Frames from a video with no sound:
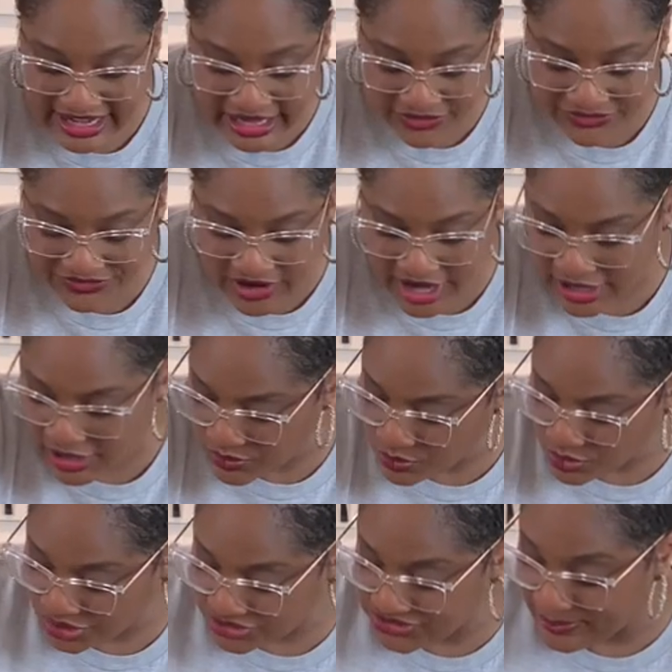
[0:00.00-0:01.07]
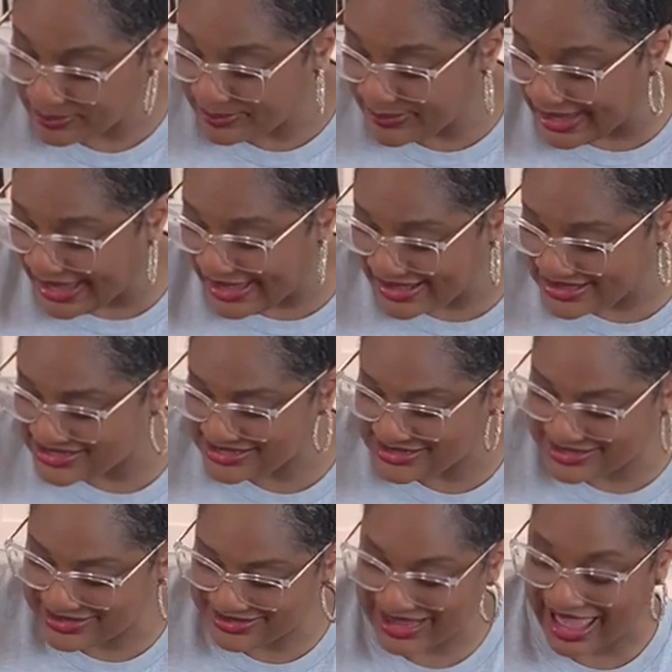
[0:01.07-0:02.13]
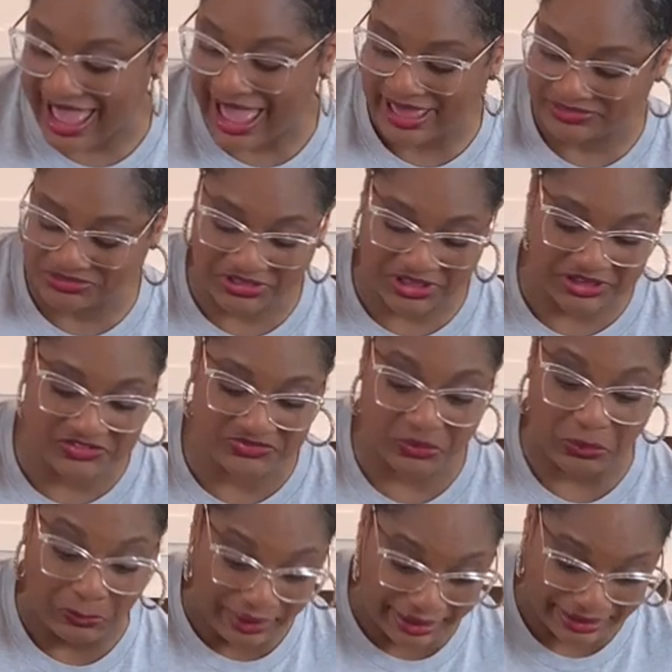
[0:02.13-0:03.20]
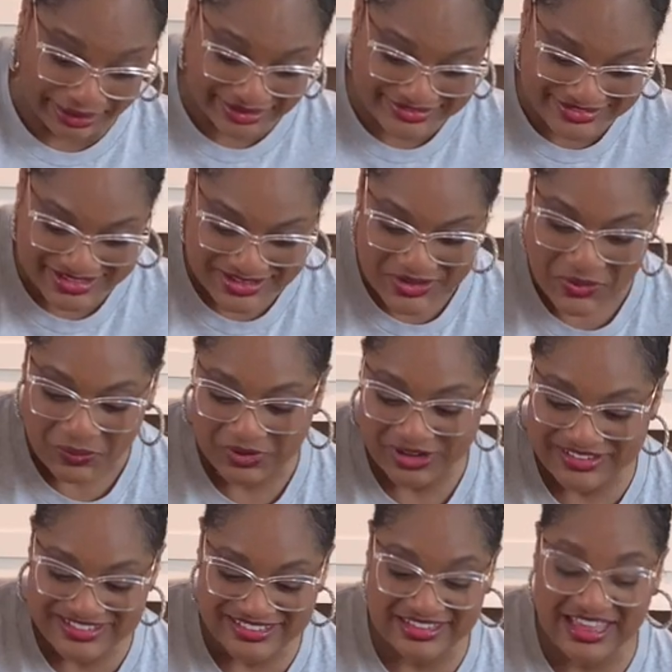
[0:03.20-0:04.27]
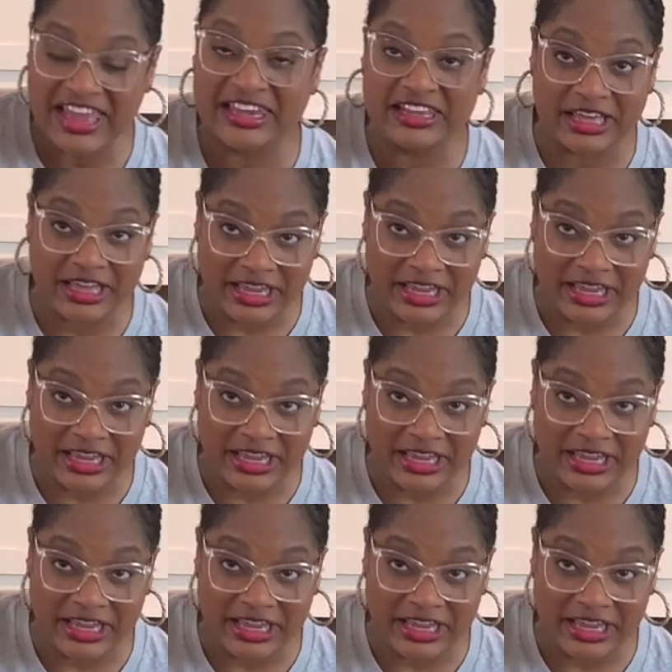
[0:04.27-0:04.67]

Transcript: air fryer works best, I think, for wings when she's got a little